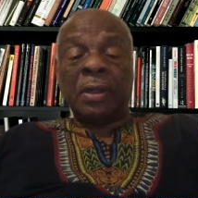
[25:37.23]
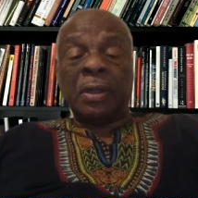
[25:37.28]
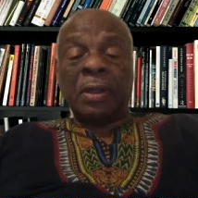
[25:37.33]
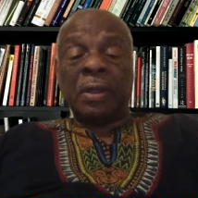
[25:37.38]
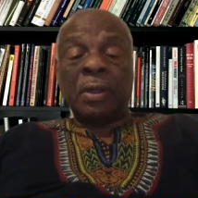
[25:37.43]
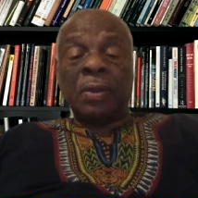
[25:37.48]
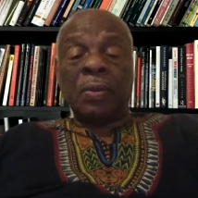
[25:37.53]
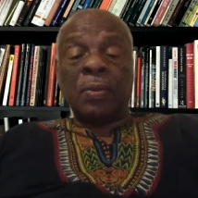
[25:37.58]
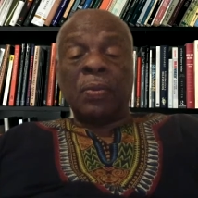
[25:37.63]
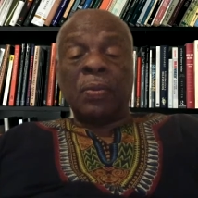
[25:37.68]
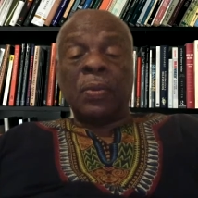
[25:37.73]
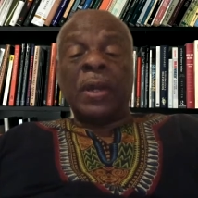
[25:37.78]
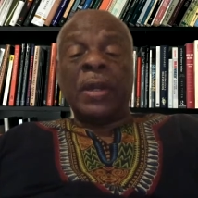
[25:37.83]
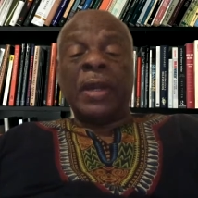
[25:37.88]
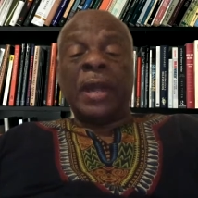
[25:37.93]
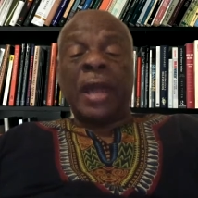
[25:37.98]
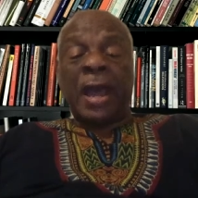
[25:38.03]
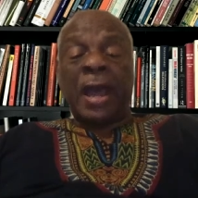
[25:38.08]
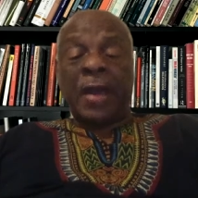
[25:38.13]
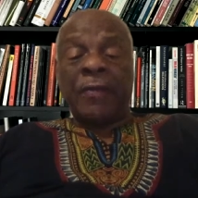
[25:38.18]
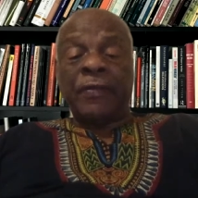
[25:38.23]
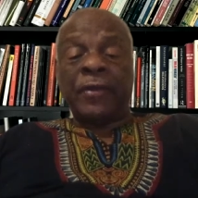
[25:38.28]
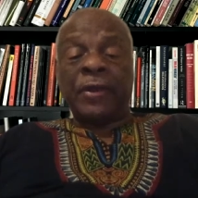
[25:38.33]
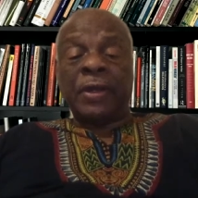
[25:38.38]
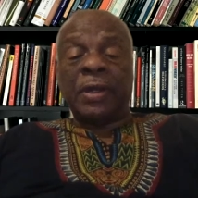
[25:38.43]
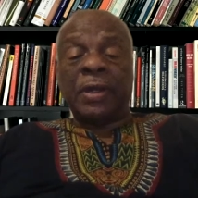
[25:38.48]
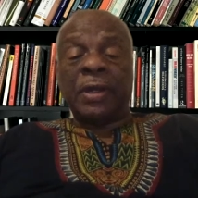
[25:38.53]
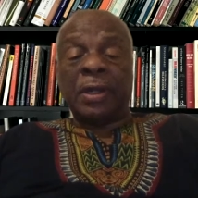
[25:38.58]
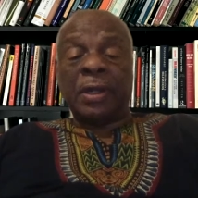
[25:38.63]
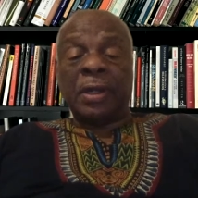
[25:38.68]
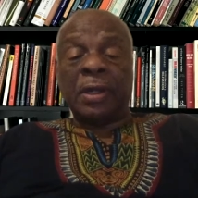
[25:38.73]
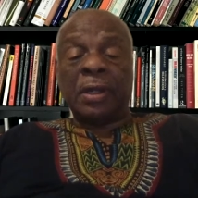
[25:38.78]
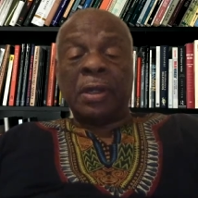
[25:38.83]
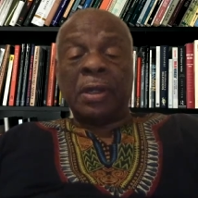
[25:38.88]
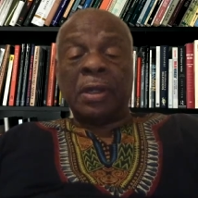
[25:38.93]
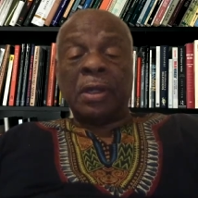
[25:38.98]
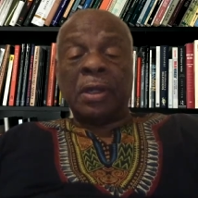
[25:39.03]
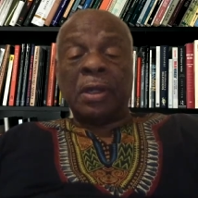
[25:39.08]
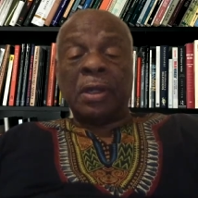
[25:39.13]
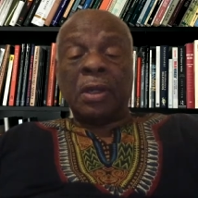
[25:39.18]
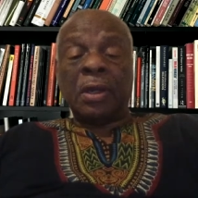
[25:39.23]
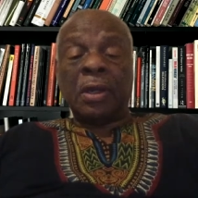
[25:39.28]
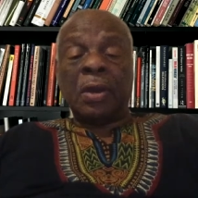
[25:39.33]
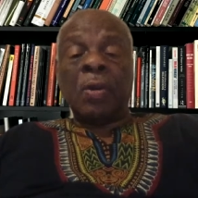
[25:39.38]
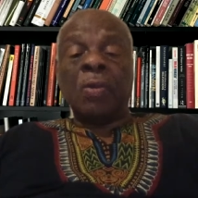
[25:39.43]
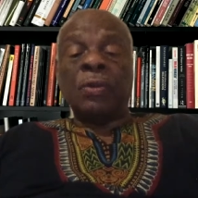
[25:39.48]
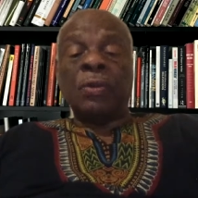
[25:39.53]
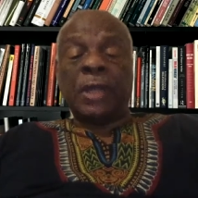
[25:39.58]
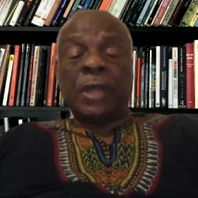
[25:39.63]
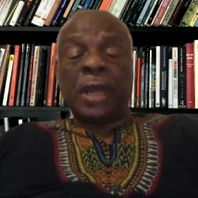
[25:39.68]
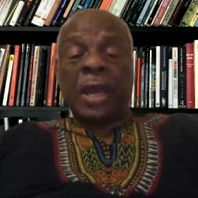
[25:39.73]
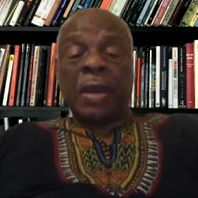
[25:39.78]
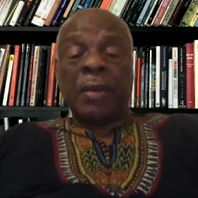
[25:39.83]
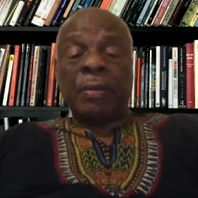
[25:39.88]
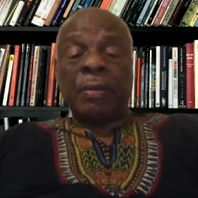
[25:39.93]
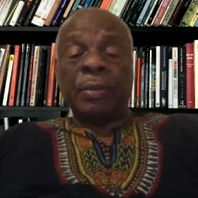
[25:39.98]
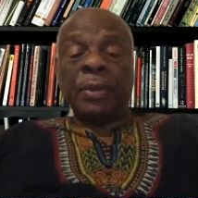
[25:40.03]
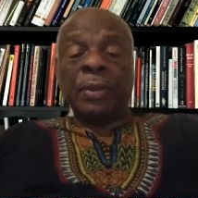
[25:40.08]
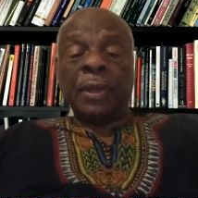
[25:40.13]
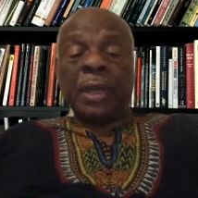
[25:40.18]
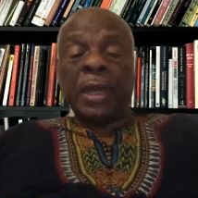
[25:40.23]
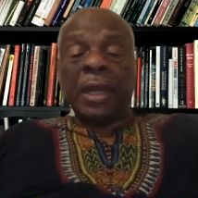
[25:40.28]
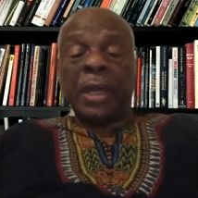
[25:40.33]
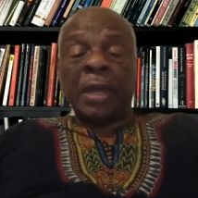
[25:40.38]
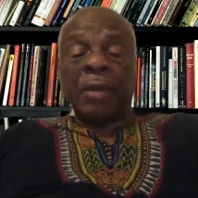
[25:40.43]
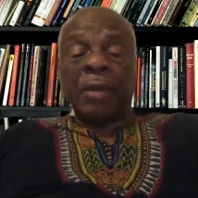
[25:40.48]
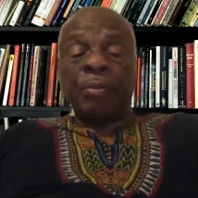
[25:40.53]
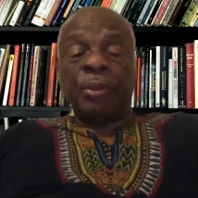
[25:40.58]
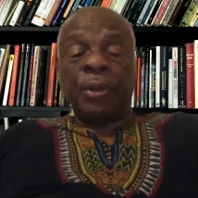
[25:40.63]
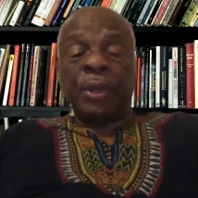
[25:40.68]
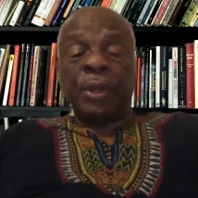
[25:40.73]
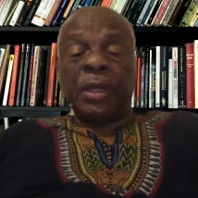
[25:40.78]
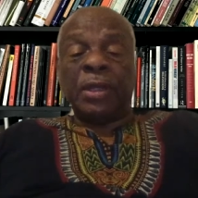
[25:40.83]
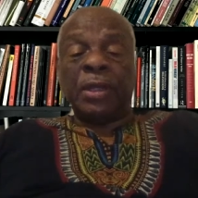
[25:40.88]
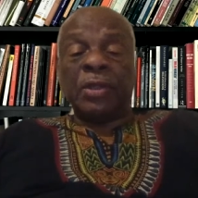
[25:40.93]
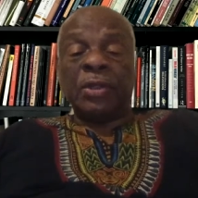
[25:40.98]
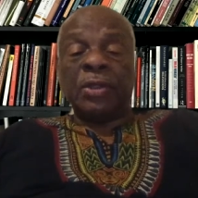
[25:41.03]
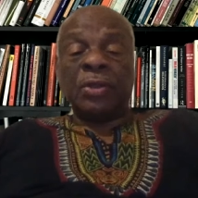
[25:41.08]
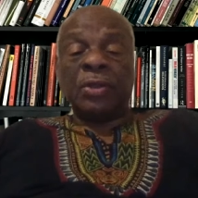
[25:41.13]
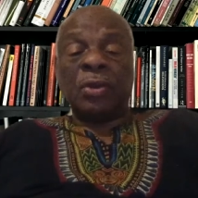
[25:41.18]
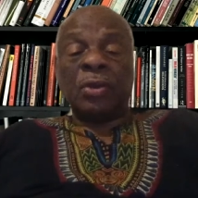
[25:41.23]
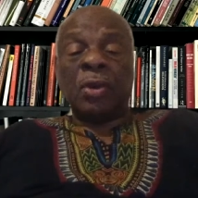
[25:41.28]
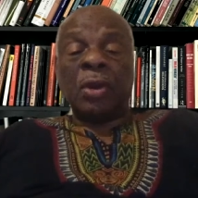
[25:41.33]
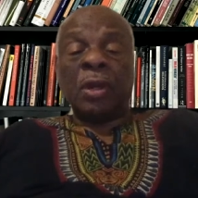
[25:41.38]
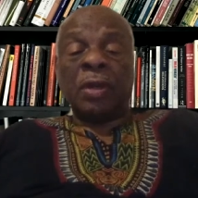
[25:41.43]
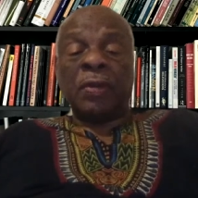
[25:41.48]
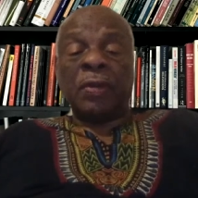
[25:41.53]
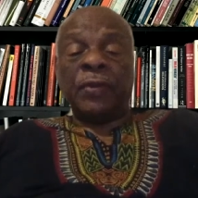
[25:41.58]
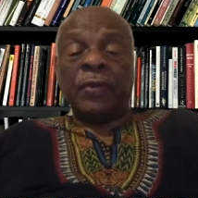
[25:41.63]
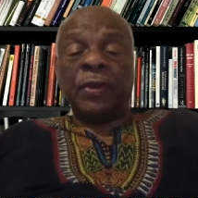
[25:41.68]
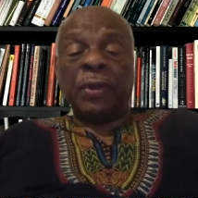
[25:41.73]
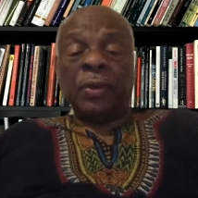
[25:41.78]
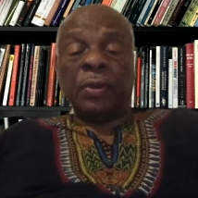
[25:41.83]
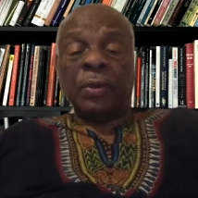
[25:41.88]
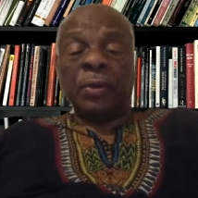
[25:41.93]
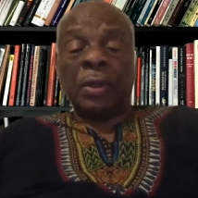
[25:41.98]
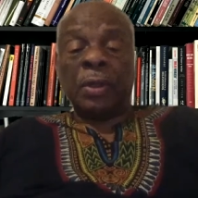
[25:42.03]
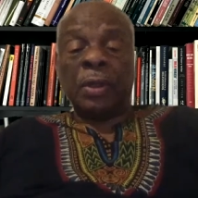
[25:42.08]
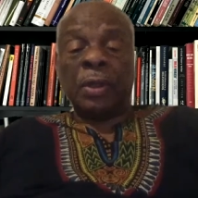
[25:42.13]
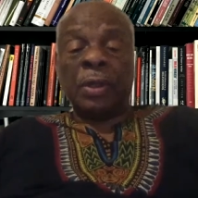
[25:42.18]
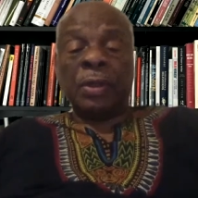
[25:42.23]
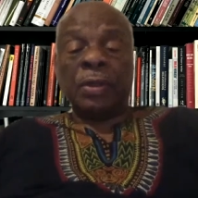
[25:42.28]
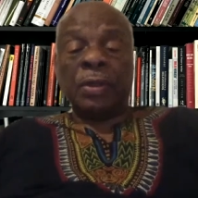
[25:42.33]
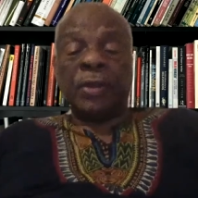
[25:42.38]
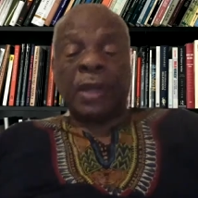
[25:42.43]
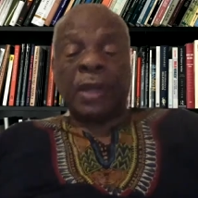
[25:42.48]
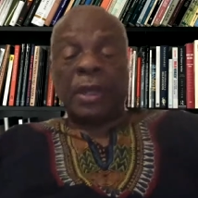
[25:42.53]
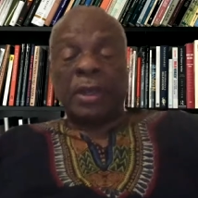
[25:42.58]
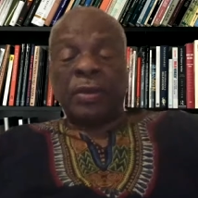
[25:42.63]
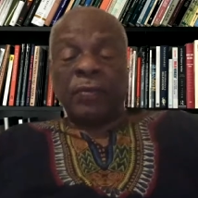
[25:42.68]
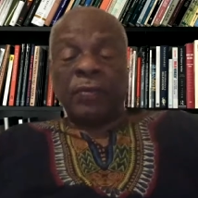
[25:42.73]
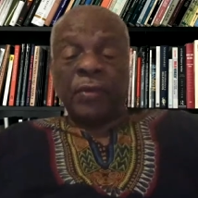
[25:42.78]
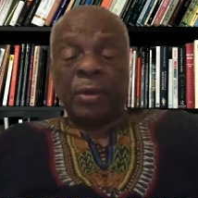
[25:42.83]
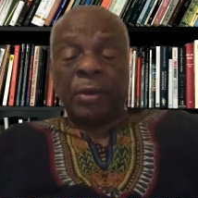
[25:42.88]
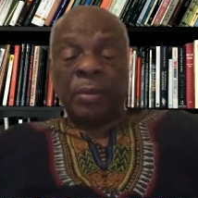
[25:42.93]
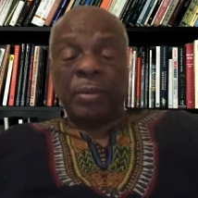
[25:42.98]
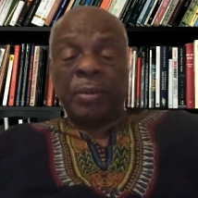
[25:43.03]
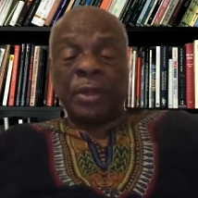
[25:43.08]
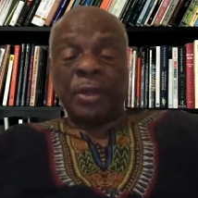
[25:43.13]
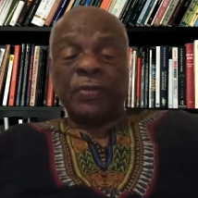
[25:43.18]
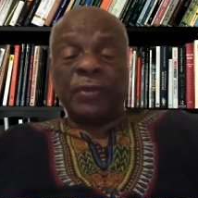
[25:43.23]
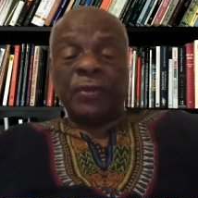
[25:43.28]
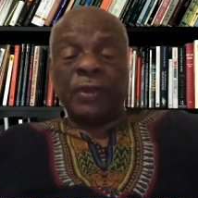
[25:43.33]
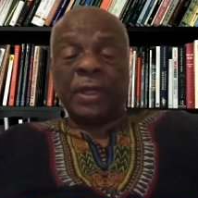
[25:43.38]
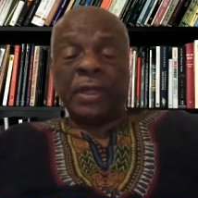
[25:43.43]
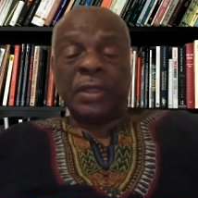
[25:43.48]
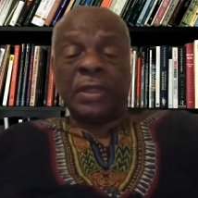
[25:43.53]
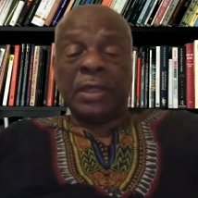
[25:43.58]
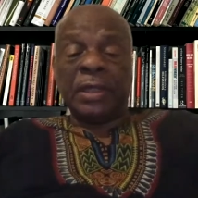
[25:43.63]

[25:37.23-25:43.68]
one Africa hotel, and peace to all of you. Thank you very much for listening.